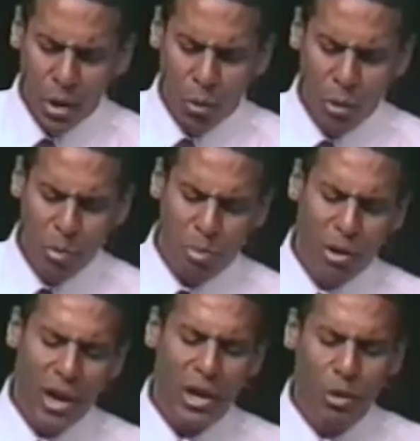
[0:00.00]
We
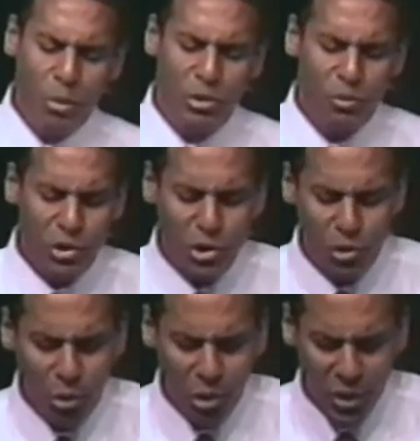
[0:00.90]
pray you would
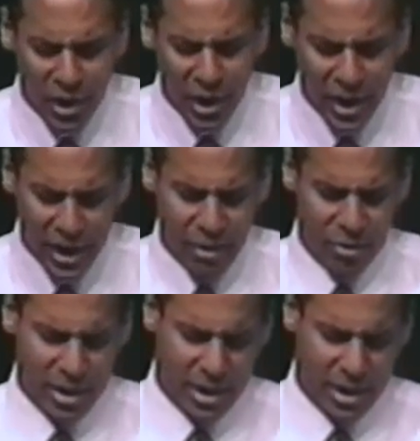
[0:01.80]
restore their hearing